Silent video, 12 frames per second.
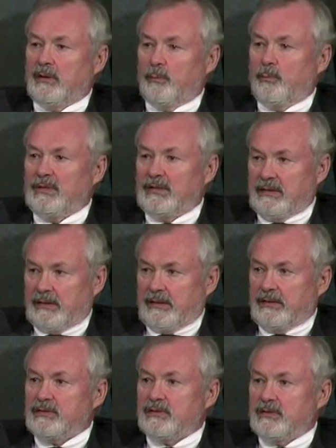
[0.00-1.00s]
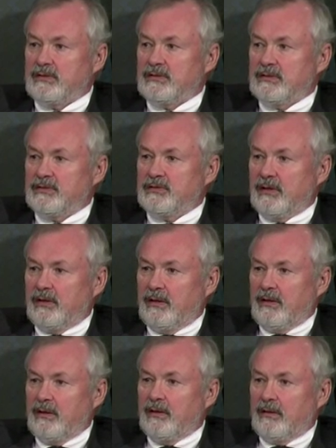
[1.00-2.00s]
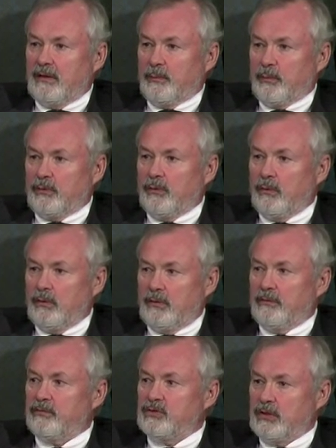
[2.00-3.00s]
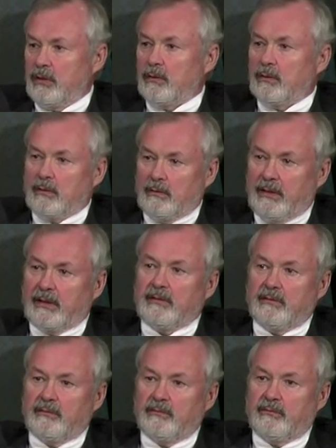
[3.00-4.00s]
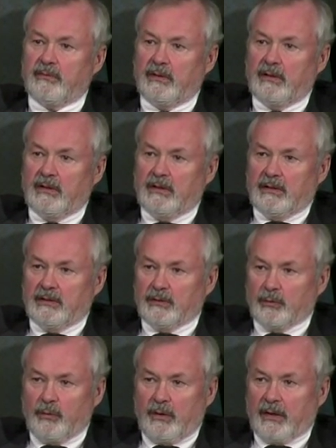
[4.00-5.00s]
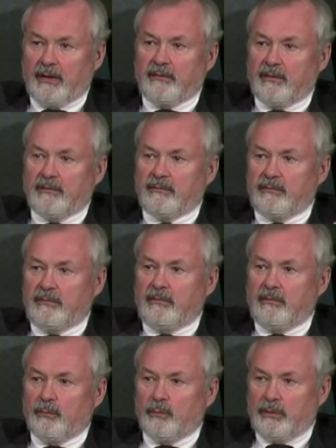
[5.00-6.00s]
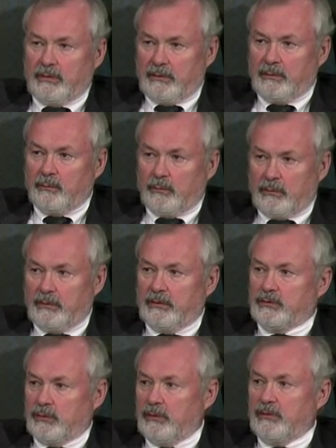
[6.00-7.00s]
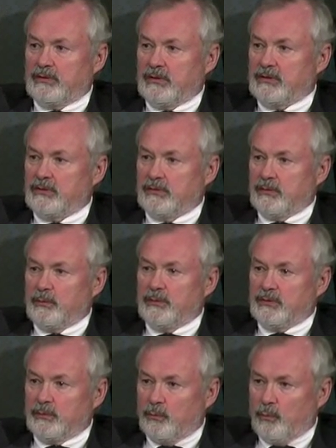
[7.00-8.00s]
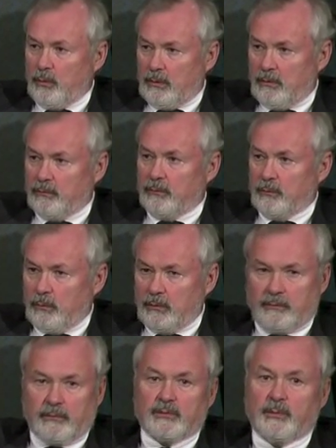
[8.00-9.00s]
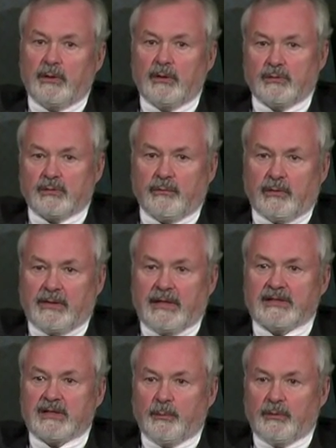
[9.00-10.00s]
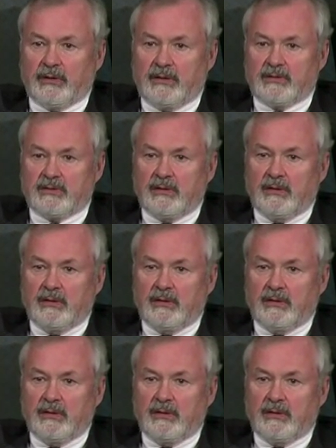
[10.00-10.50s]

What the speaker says: meeting. This is an opportunity of shared collective learning. I really, really enjoyed the sessions. There have been some wonderful, wonderful speakers over the last couple of days,